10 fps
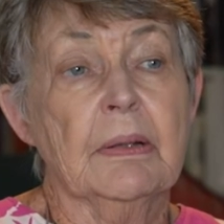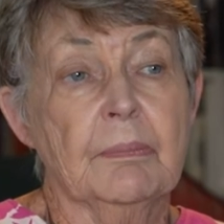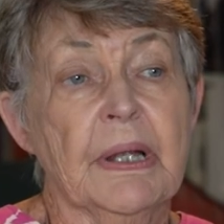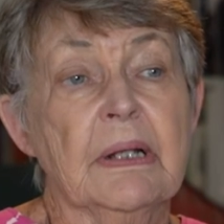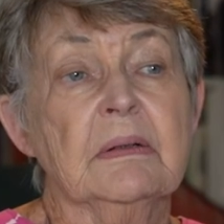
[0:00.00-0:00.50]

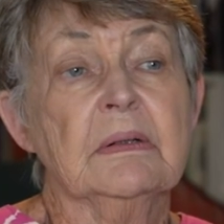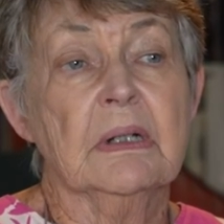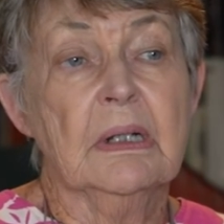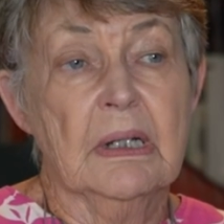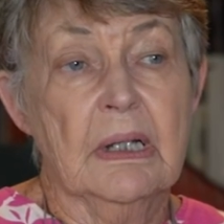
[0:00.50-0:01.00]
embedded
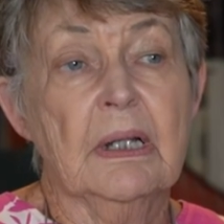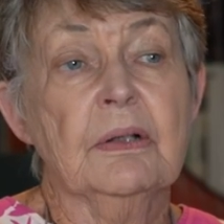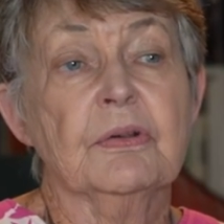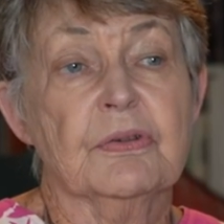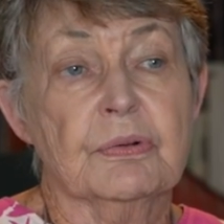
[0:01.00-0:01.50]

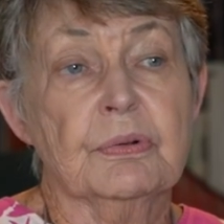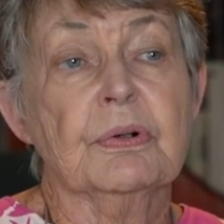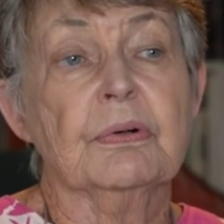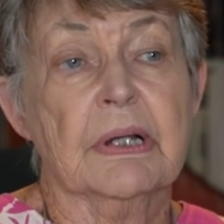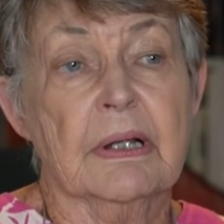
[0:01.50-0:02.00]
in the school
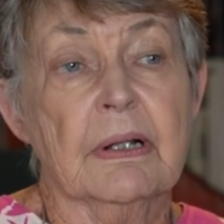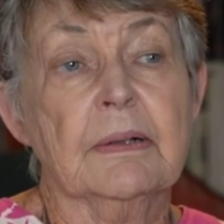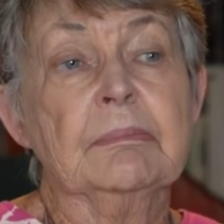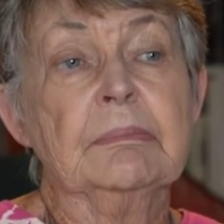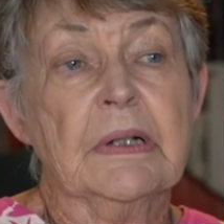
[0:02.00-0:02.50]

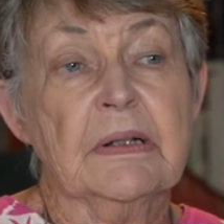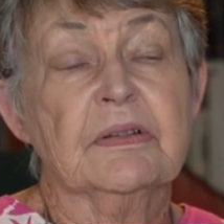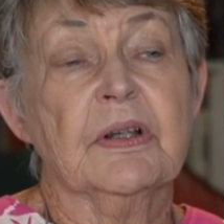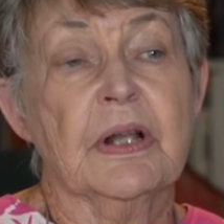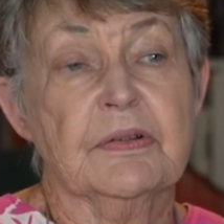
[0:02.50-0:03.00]
curriculum.
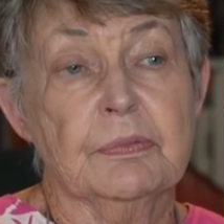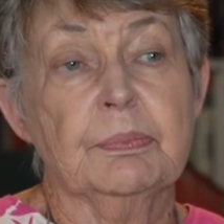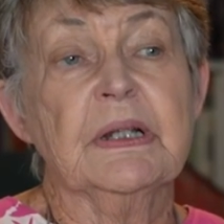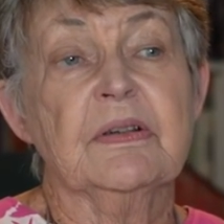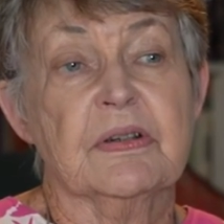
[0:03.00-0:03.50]
So that's a
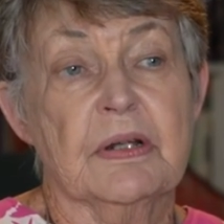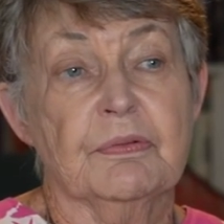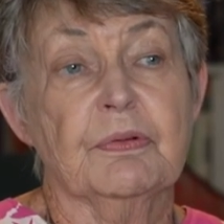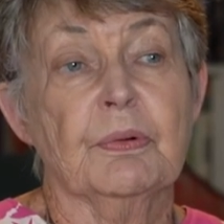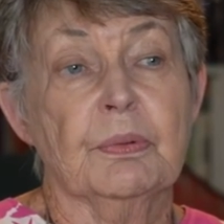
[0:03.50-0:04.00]
big
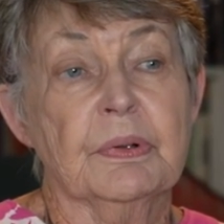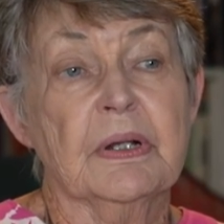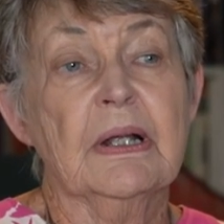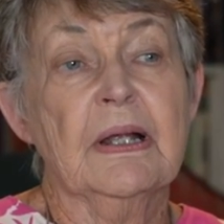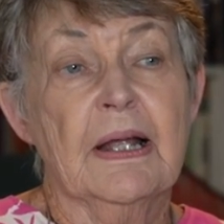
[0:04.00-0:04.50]
step forward.
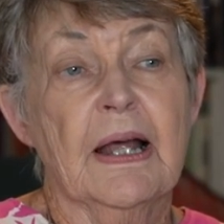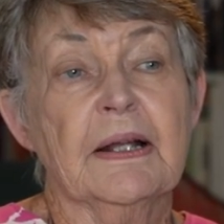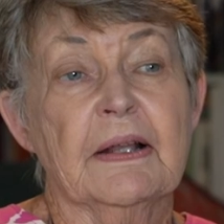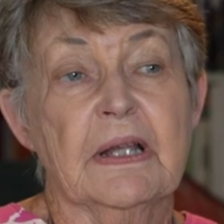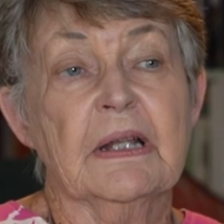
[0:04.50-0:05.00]

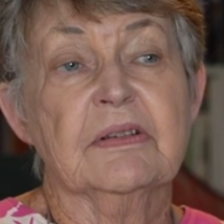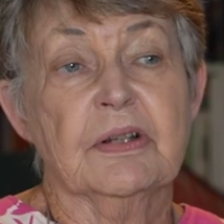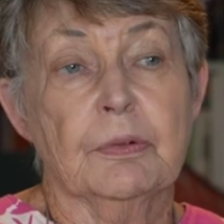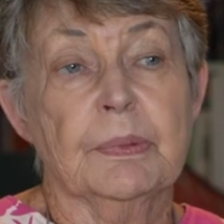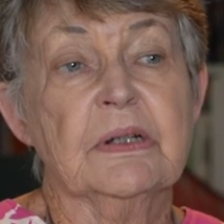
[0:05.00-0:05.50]
And I think it's
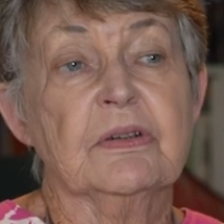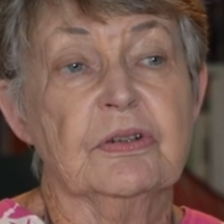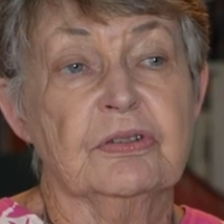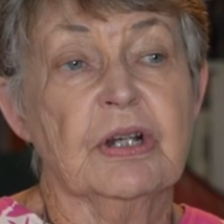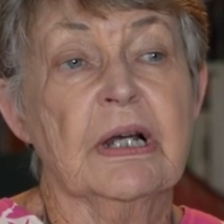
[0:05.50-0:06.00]
helping us
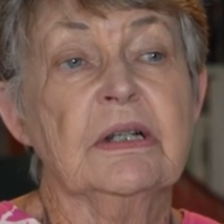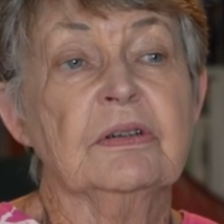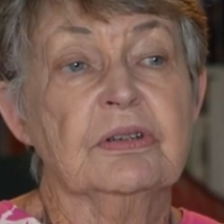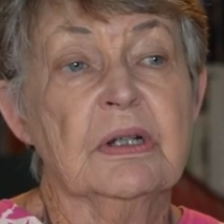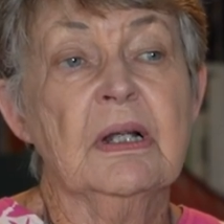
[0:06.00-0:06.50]
to
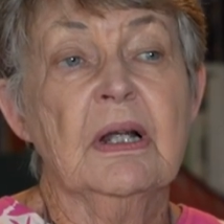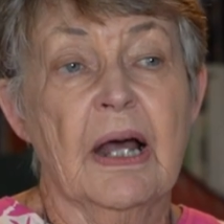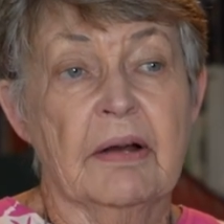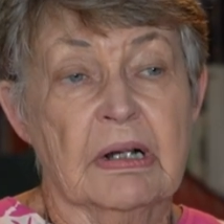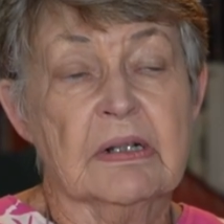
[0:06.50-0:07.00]
change
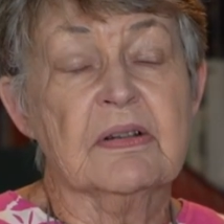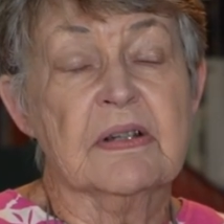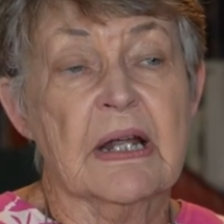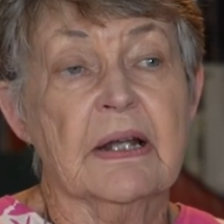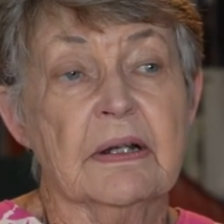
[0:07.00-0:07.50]
our
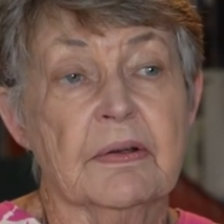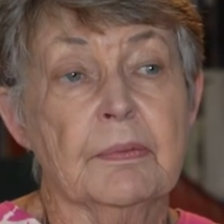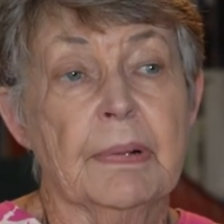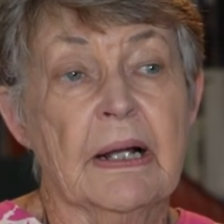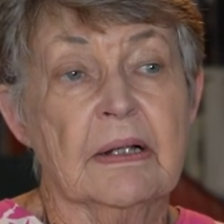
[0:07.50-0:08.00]
understanding of
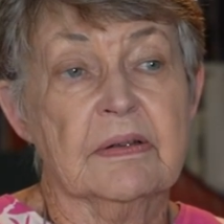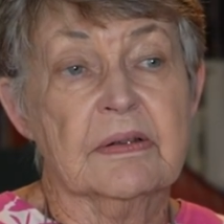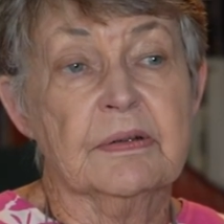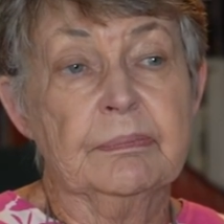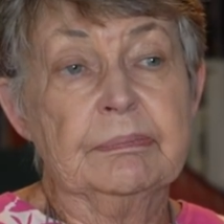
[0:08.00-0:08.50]
the past.